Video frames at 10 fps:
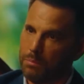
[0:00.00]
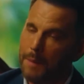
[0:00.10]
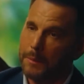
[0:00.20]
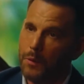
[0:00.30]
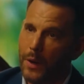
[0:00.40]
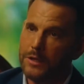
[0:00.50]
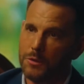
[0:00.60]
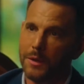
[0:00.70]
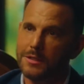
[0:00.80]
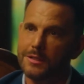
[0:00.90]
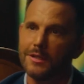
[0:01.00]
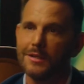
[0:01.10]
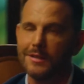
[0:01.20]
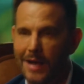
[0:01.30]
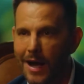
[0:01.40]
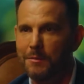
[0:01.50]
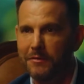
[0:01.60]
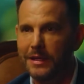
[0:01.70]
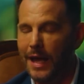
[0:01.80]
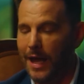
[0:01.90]
probably way too much time
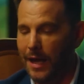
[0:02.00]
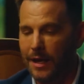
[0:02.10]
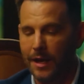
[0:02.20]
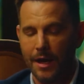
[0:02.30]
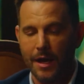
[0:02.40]
of the day.